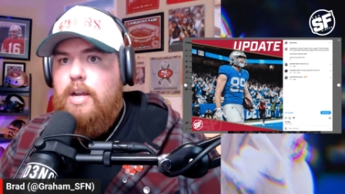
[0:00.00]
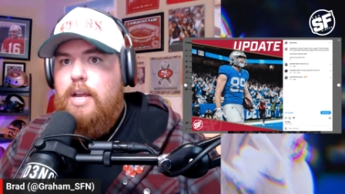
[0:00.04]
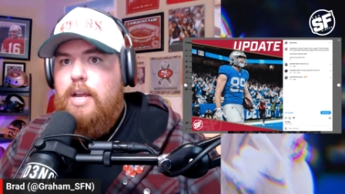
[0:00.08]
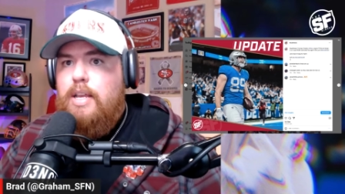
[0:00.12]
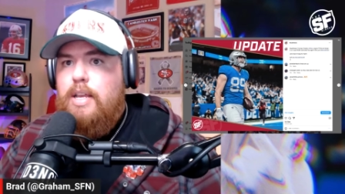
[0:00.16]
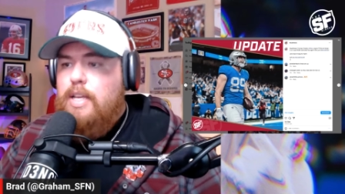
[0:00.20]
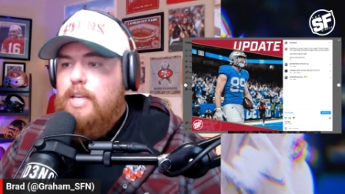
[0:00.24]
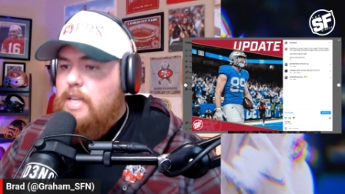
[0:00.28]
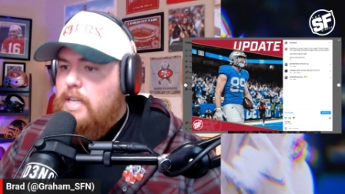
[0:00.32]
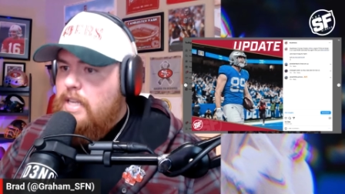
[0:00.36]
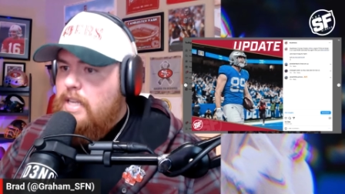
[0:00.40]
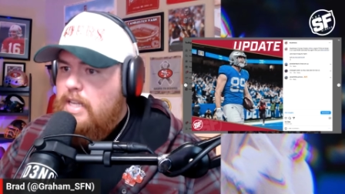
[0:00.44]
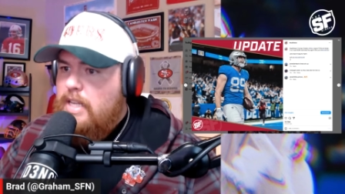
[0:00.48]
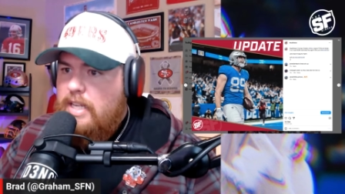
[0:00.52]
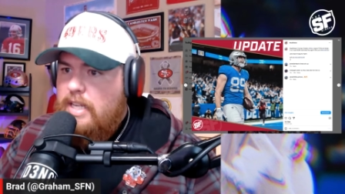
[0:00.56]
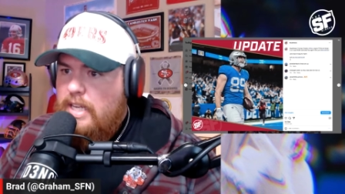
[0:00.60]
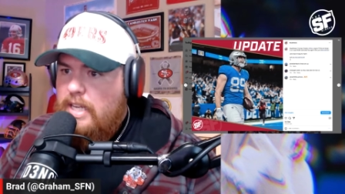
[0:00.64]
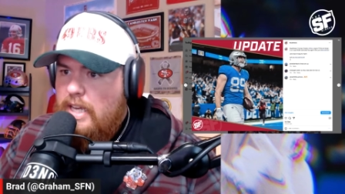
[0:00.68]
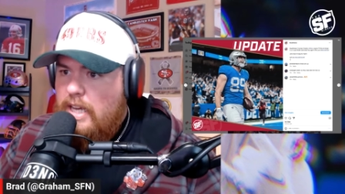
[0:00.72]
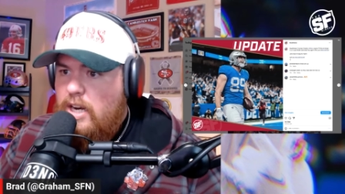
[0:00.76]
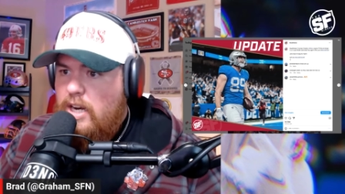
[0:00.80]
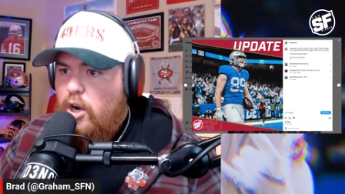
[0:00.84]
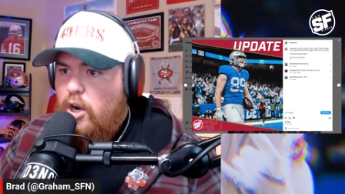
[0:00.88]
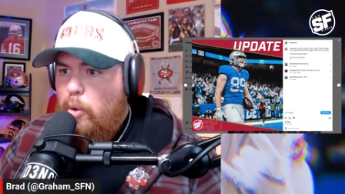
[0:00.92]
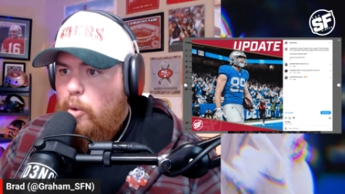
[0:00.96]
He can
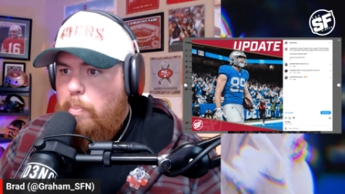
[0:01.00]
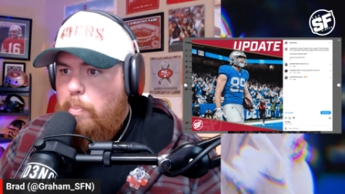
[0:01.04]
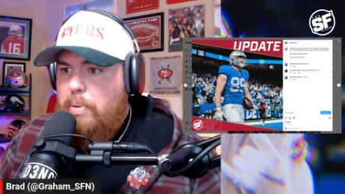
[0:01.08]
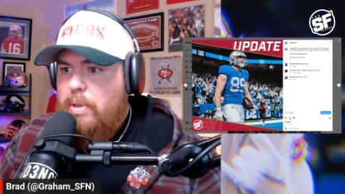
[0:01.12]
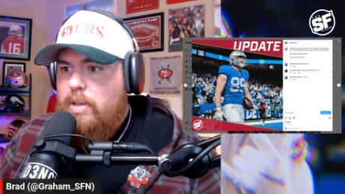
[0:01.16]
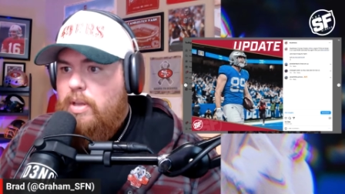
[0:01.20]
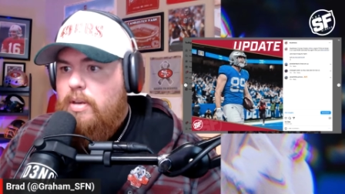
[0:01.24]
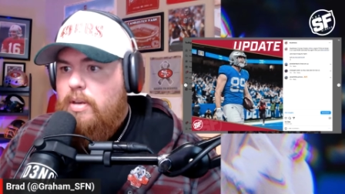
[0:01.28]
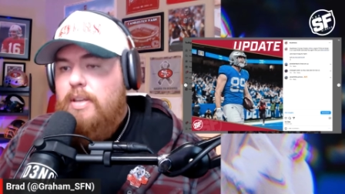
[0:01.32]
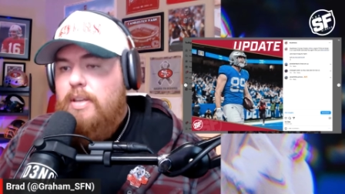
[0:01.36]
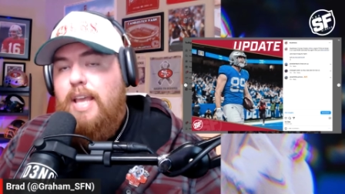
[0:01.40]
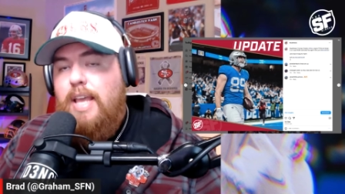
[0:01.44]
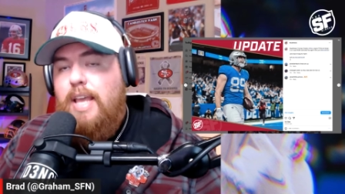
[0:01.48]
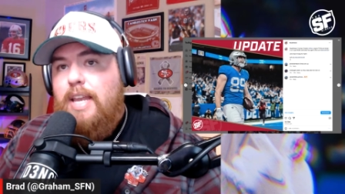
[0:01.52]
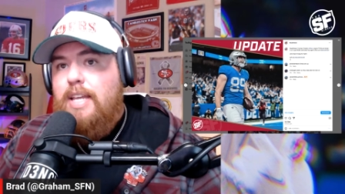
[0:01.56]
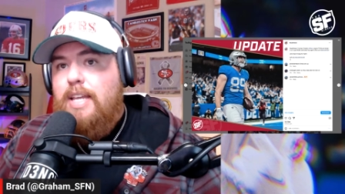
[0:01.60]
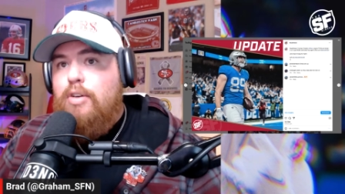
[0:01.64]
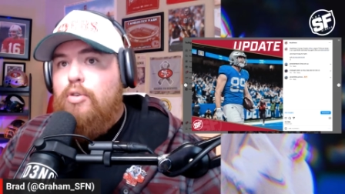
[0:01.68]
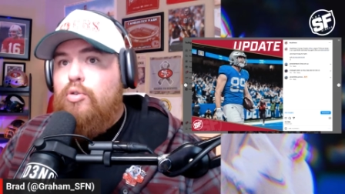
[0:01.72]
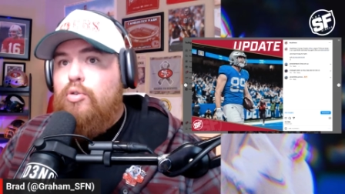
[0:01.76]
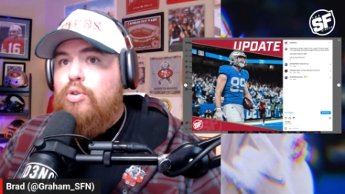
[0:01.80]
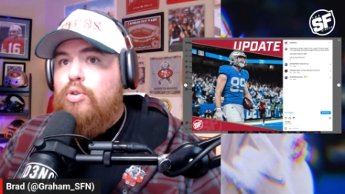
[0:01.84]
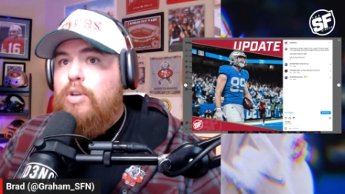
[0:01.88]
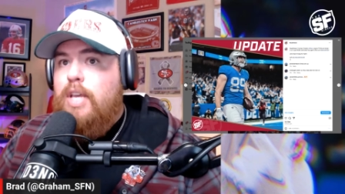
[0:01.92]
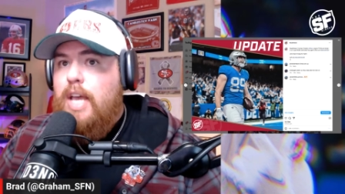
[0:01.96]
get open, and
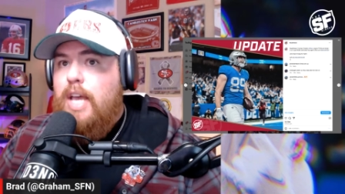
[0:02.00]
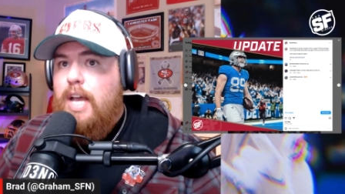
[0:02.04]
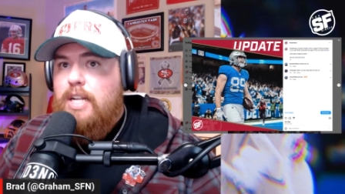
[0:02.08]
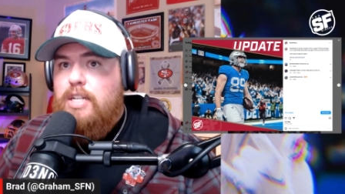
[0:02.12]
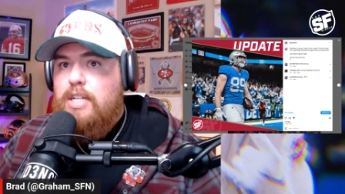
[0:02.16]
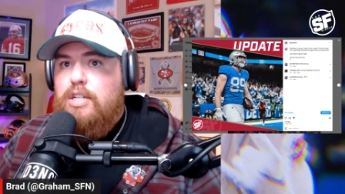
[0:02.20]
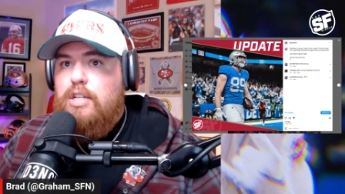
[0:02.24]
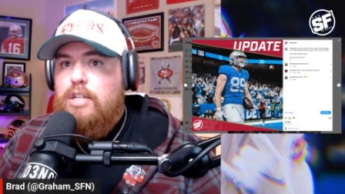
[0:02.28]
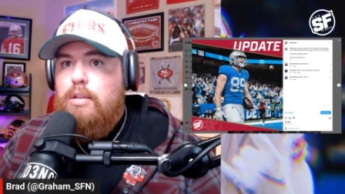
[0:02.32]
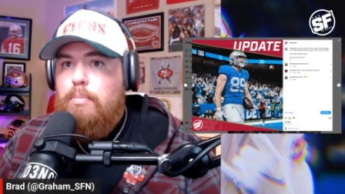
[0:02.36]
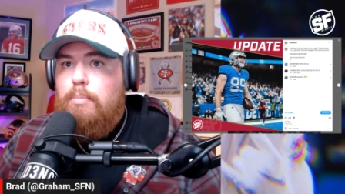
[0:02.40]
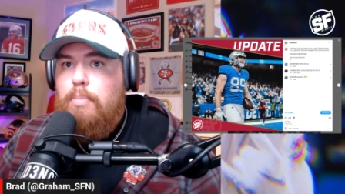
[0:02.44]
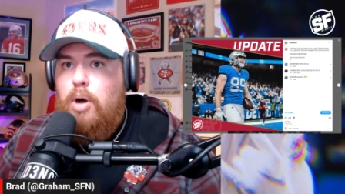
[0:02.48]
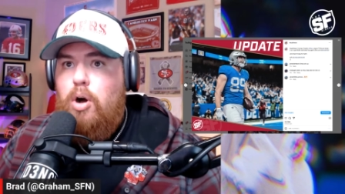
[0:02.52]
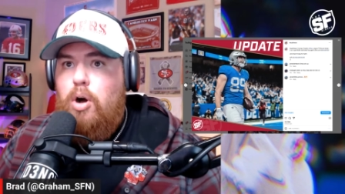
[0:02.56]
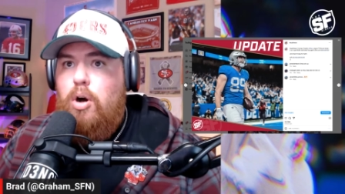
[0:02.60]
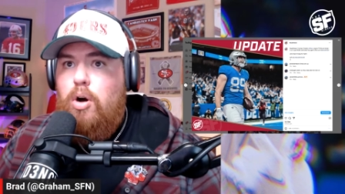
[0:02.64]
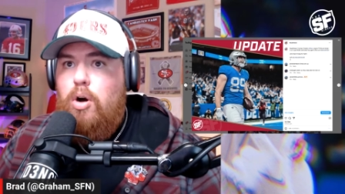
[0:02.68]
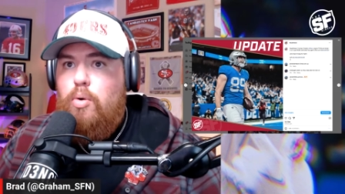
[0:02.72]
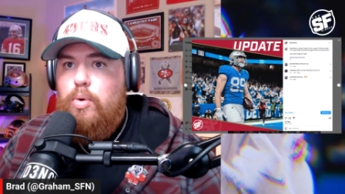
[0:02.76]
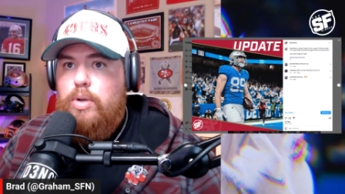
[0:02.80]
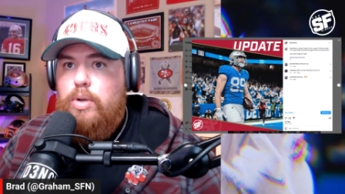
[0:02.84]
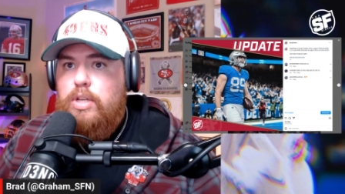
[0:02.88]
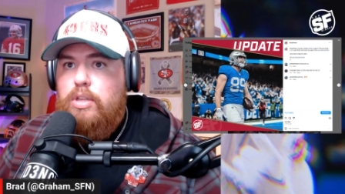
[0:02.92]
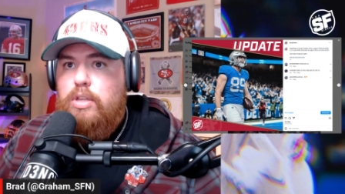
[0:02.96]
he'll catch the
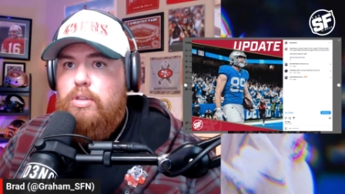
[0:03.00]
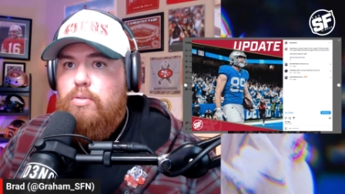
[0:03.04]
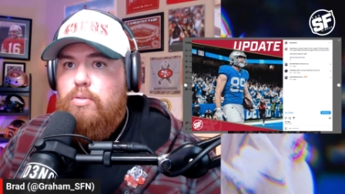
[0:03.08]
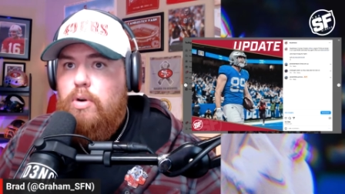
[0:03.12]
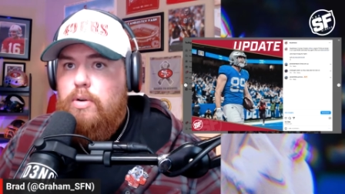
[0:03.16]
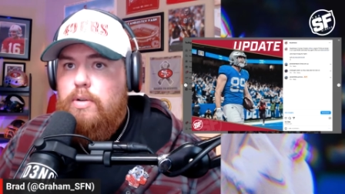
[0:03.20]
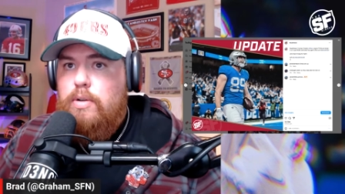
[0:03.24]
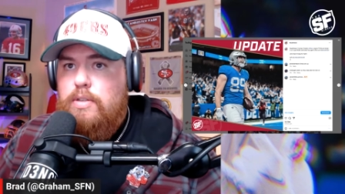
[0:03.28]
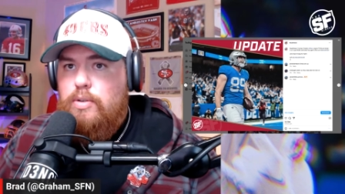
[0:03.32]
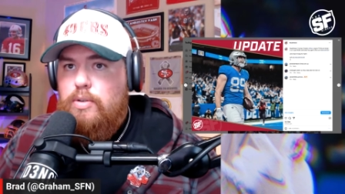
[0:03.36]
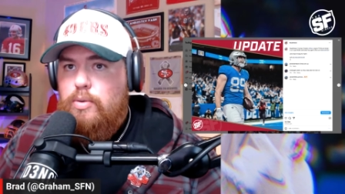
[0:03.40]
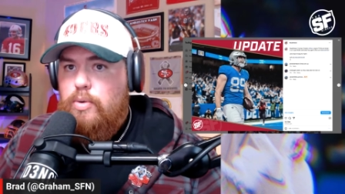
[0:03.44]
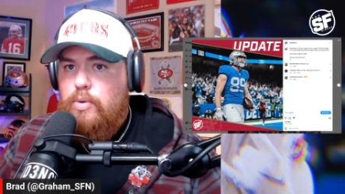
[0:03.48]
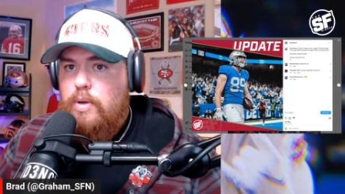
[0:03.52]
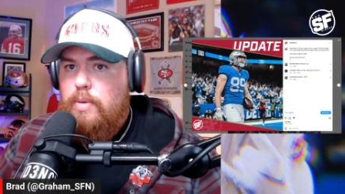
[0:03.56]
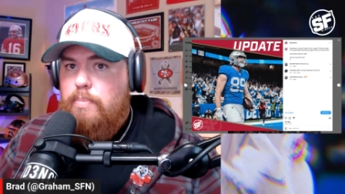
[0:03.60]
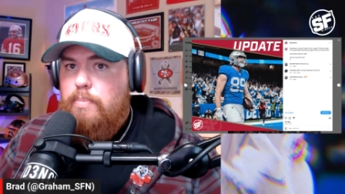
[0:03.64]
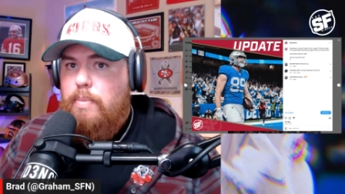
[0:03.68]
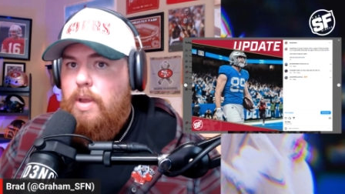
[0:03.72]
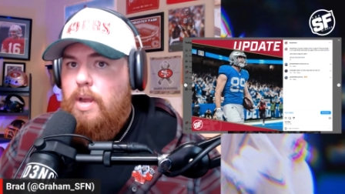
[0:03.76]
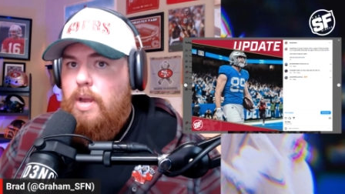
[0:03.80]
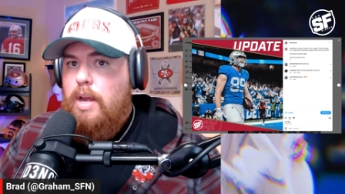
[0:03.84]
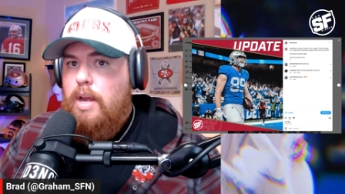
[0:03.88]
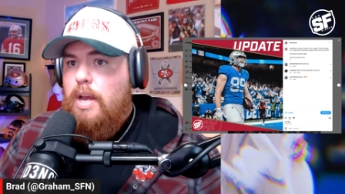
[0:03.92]
ball when you throw it to him.